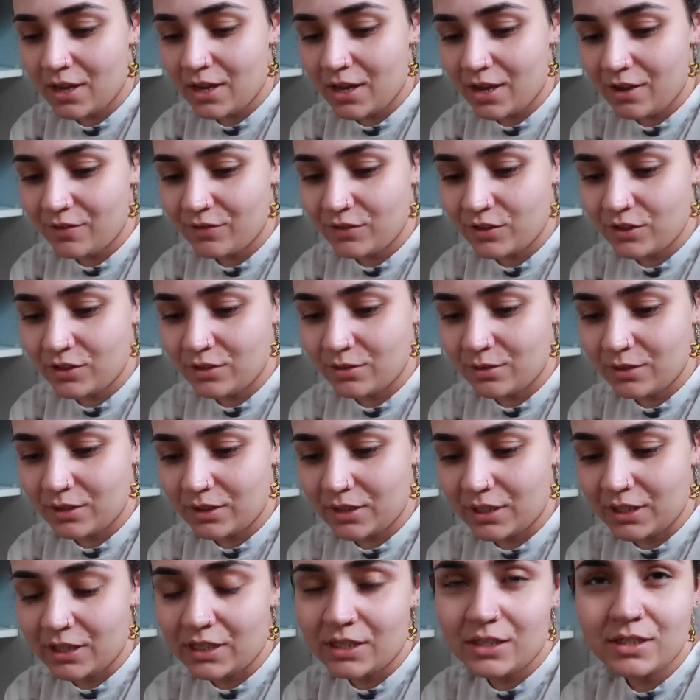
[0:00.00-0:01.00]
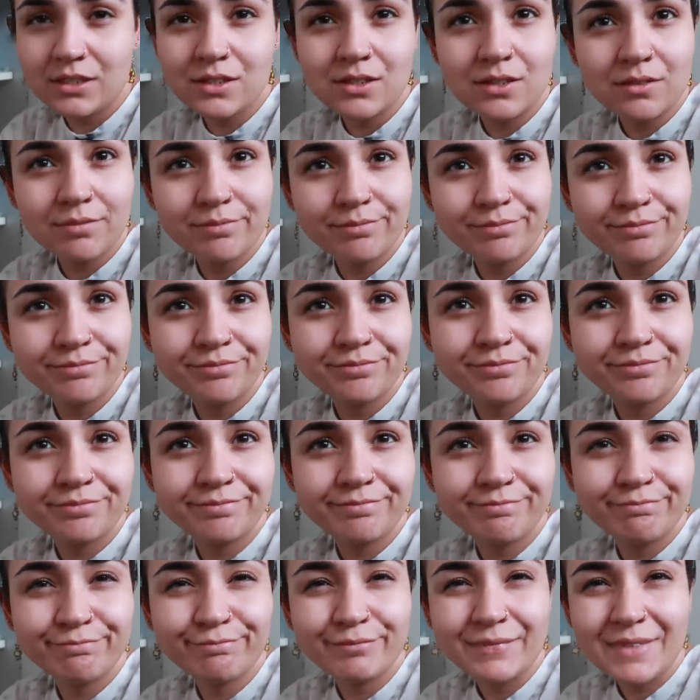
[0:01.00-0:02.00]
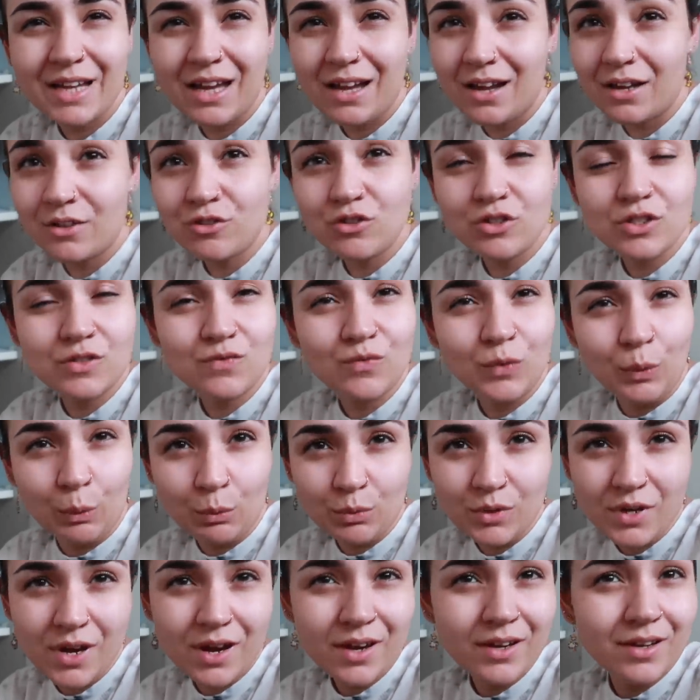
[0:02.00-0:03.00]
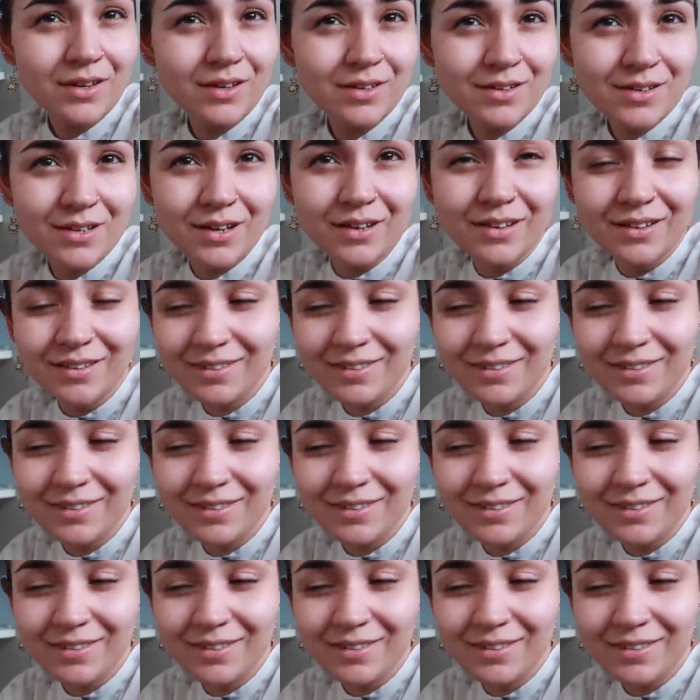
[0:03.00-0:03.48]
after doing this, I just feel tired.